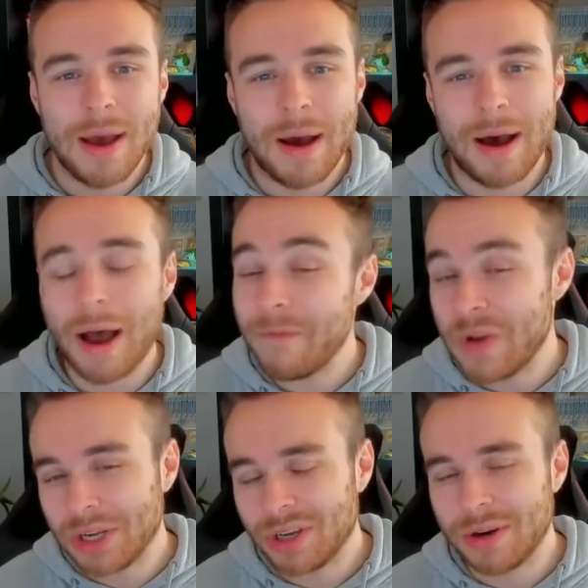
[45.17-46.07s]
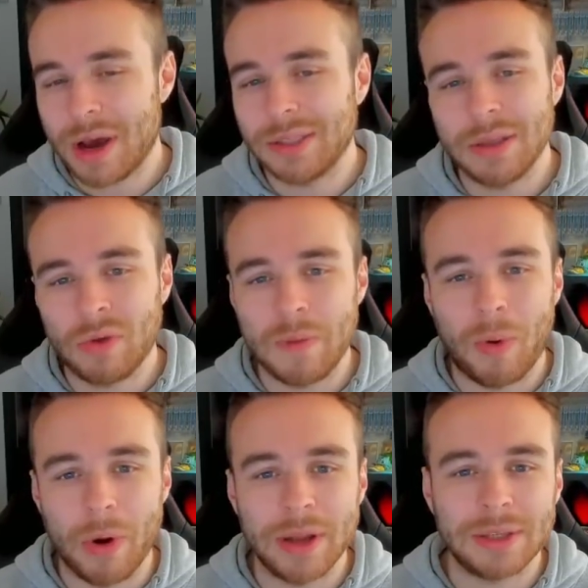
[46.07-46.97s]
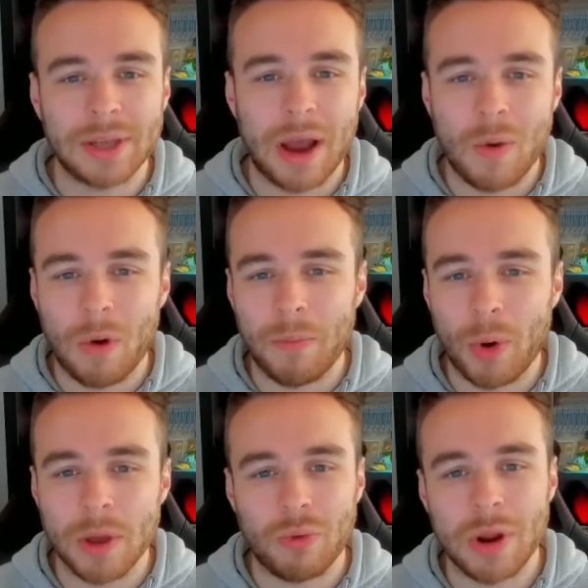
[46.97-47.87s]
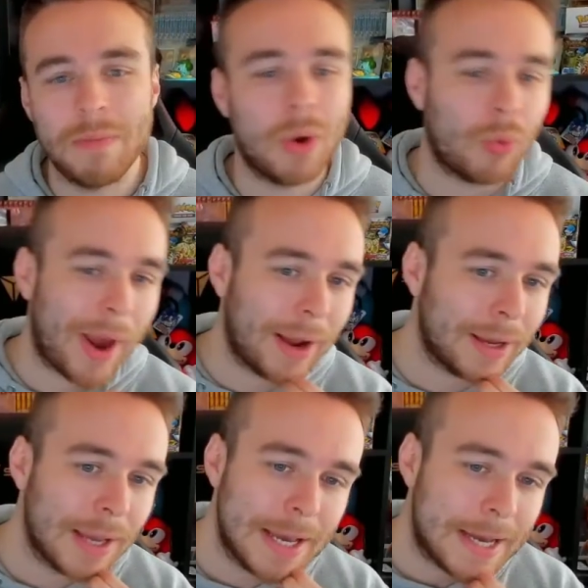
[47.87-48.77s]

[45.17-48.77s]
I finished on 93 points, 1.3 mil rank.